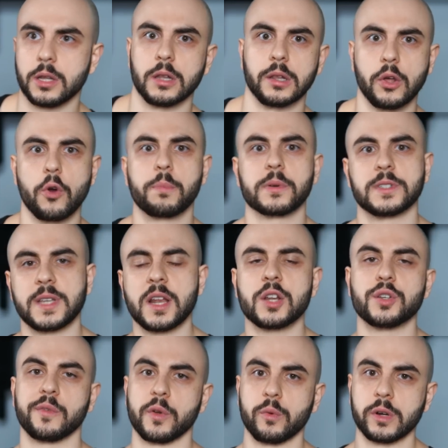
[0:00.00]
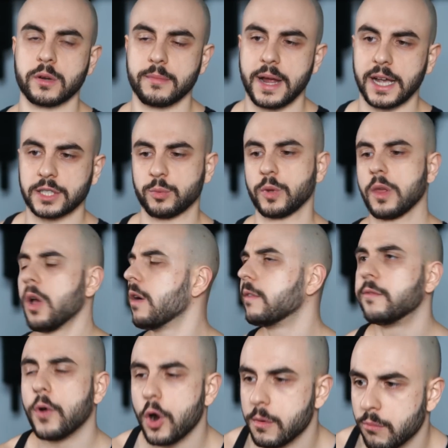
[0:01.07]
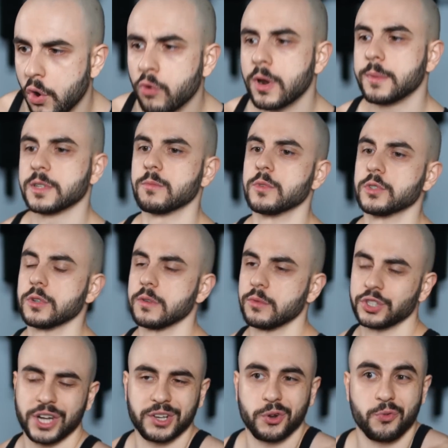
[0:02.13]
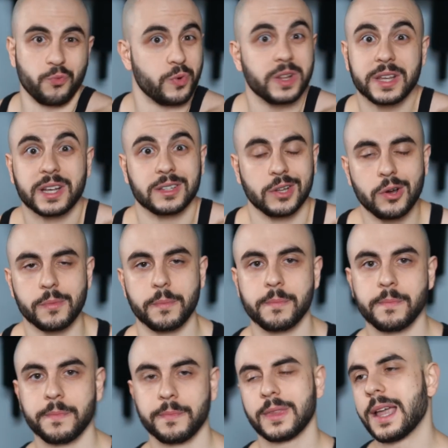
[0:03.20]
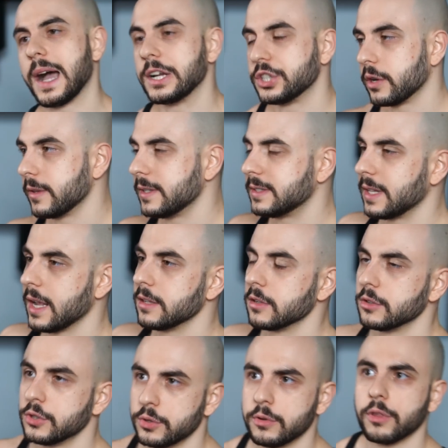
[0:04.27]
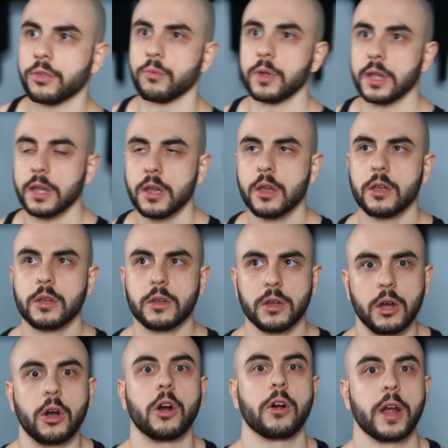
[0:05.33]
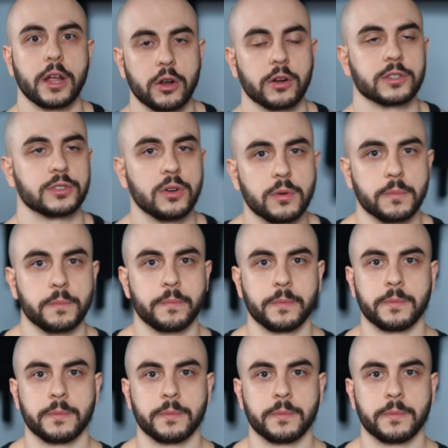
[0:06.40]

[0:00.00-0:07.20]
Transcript: low percentage of your one or max with far more reps in reserve, which I don't really condone. I generally stay in the two to three R I R zone.